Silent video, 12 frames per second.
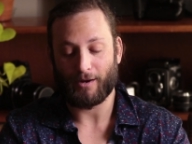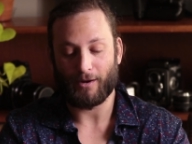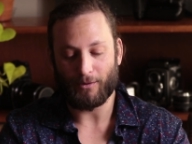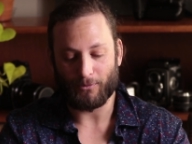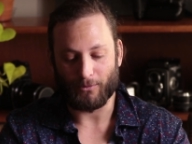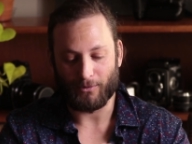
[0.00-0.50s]

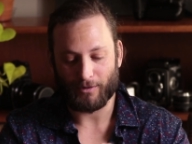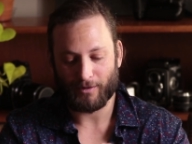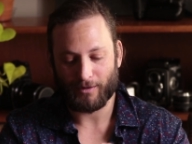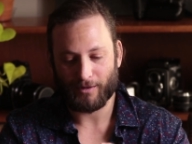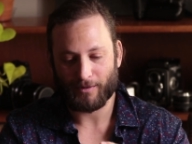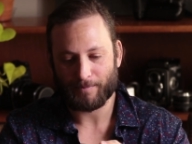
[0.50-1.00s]
Oh.
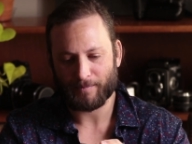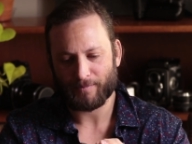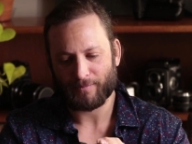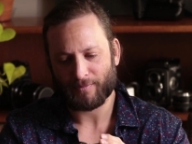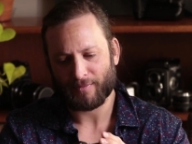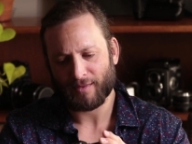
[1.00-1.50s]

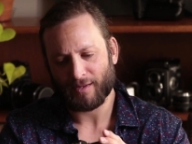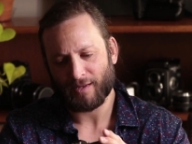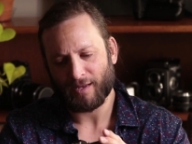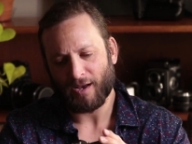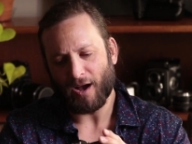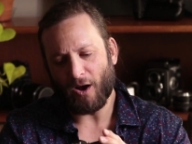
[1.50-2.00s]

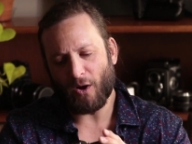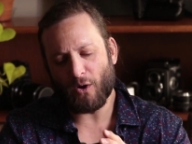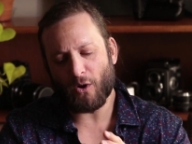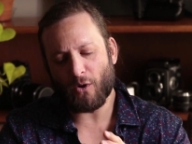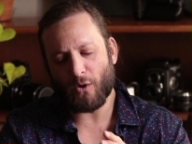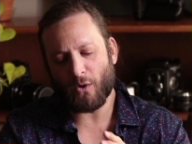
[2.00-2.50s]

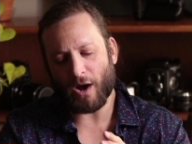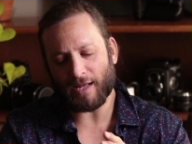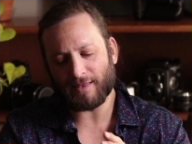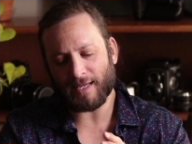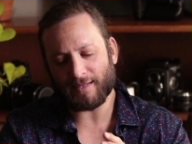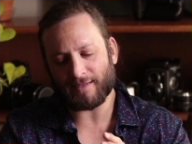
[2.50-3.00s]
Oh, I
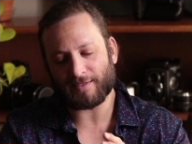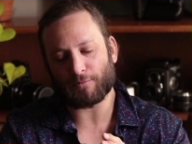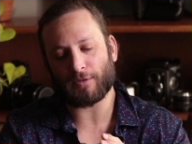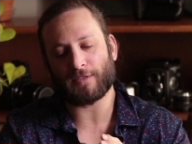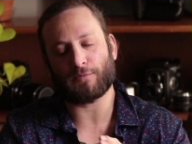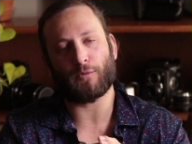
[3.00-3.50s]
think this
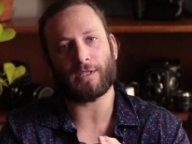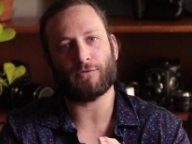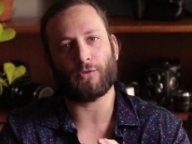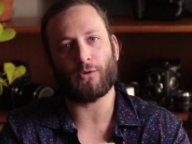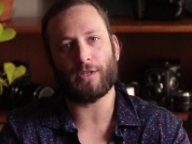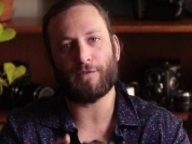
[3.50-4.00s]
was what
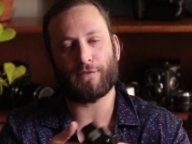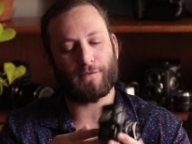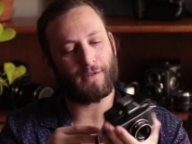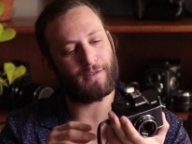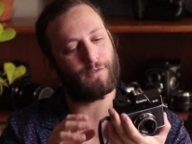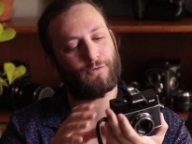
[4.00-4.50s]
Rollei...
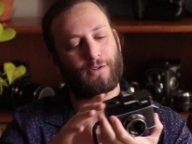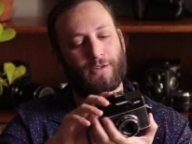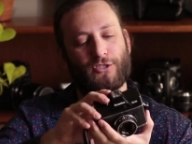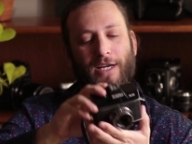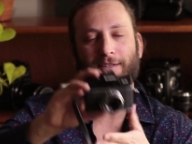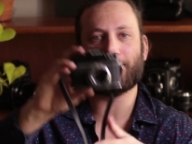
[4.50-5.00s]

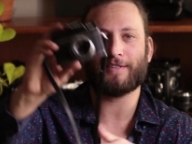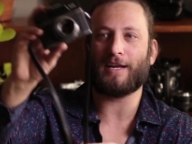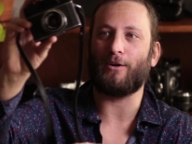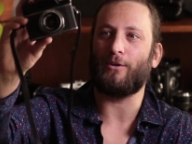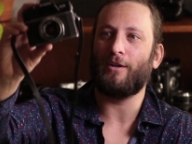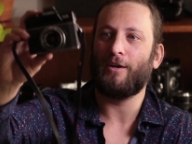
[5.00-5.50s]
Check this
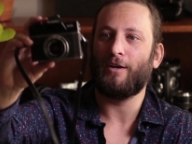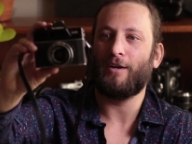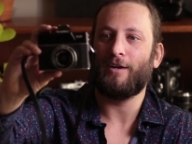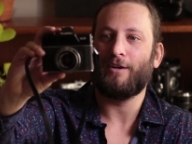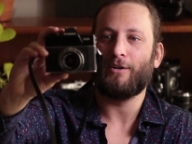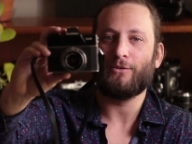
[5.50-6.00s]
out.
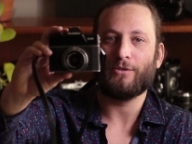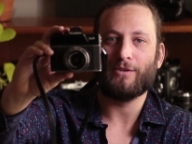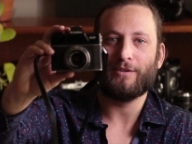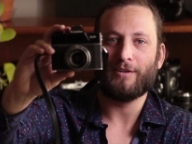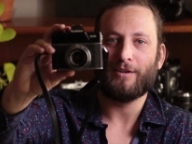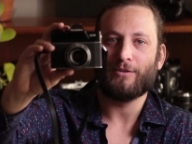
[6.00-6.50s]

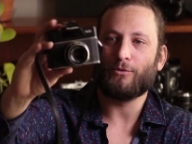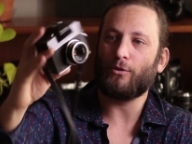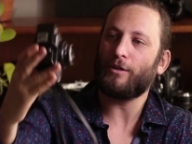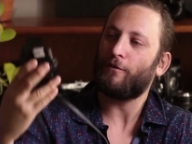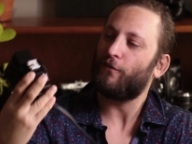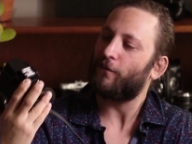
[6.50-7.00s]

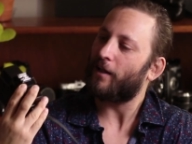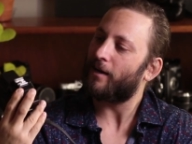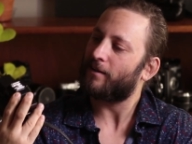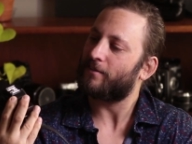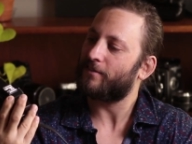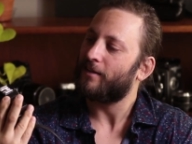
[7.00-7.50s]

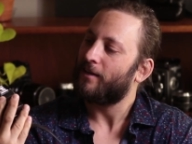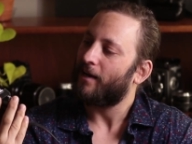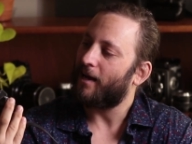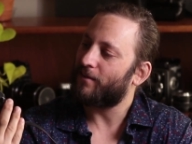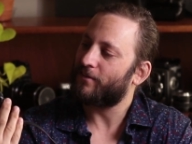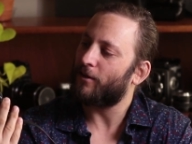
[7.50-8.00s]
Rolleiflex
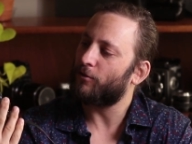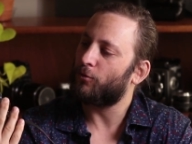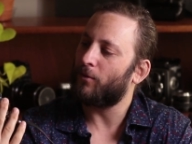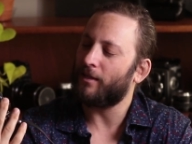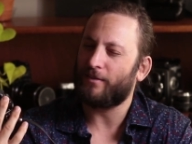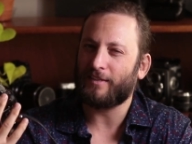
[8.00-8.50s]

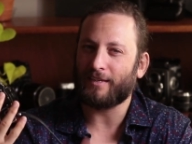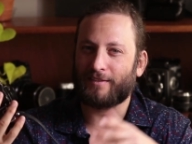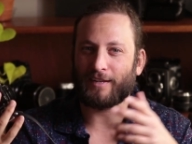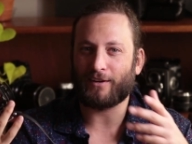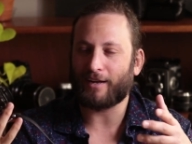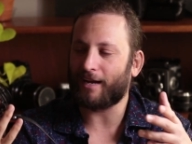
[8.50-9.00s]
SL26.
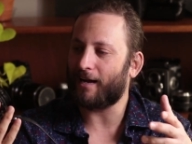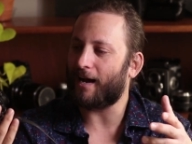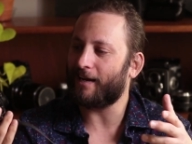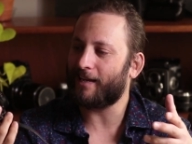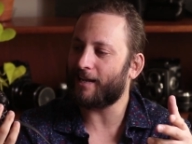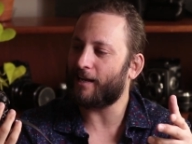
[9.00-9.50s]
Now,
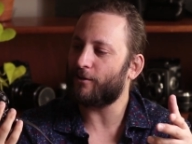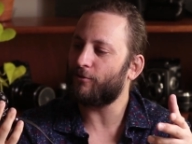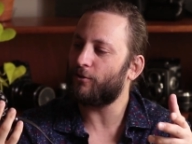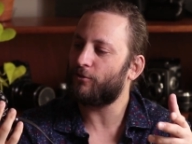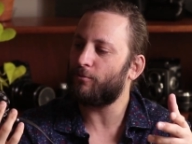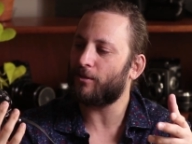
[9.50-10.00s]
again, I don't
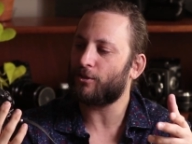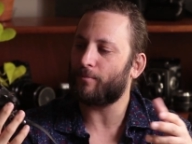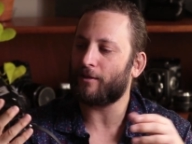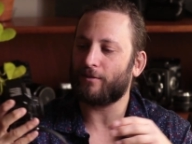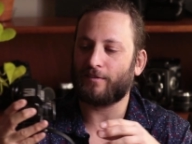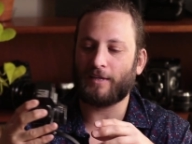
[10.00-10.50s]
know too much
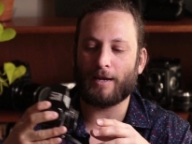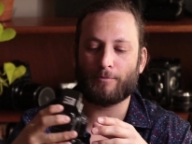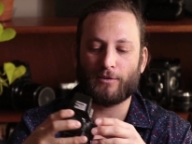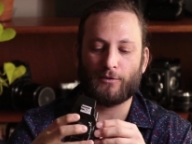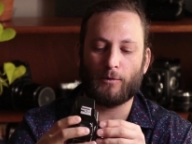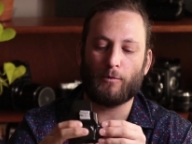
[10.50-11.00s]
about this
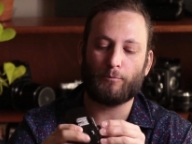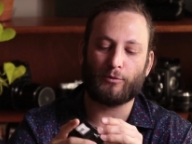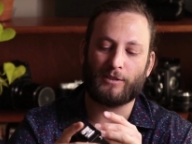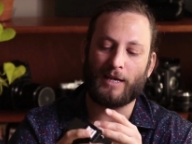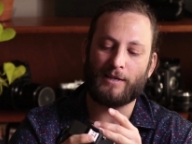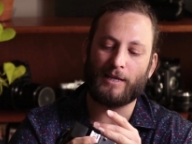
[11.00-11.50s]
camera, so I won't
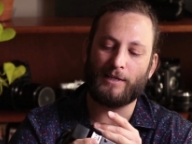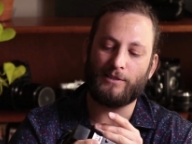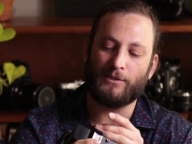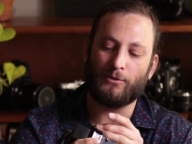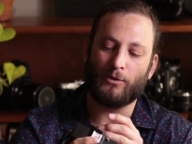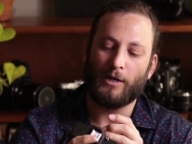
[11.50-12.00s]
pretend I
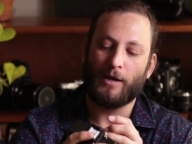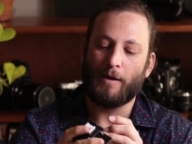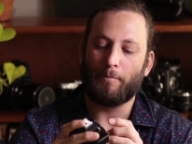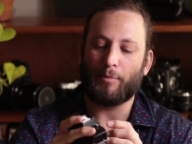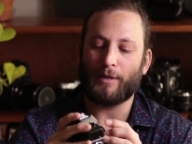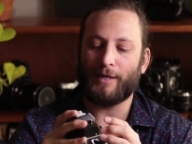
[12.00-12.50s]
do,
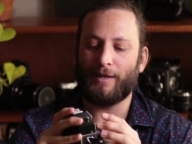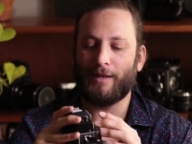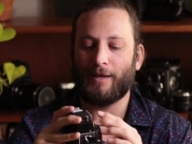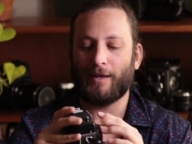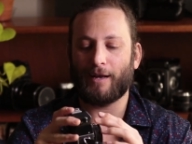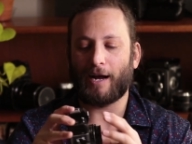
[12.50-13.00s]
but
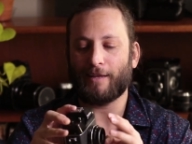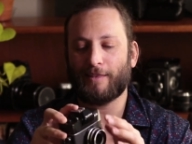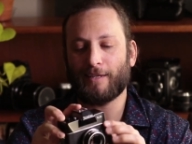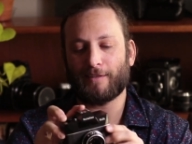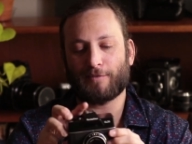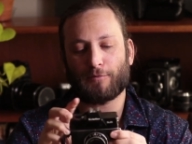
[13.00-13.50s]
I
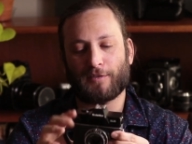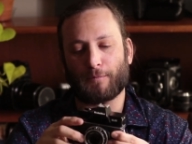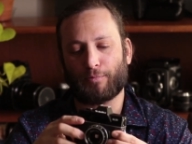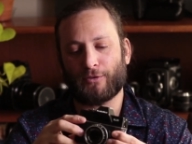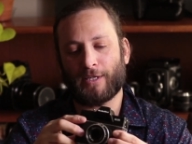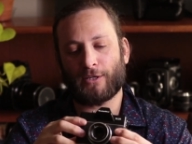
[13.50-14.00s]
think this was a
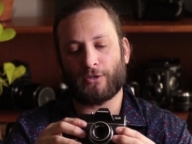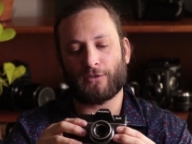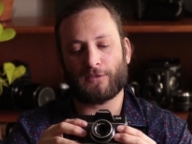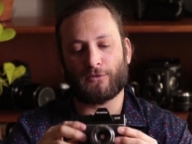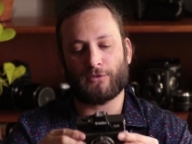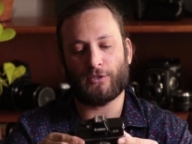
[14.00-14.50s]

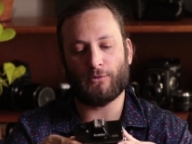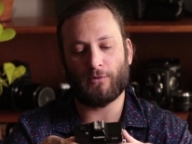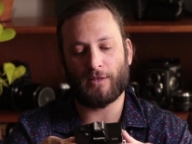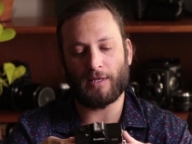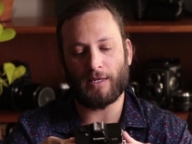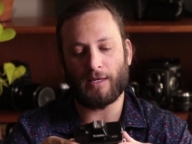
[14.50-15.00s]
precursor to
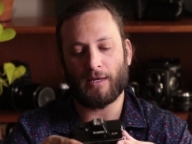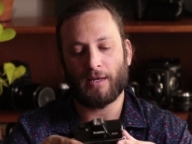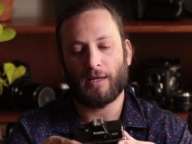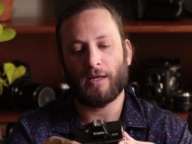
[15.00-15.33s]
the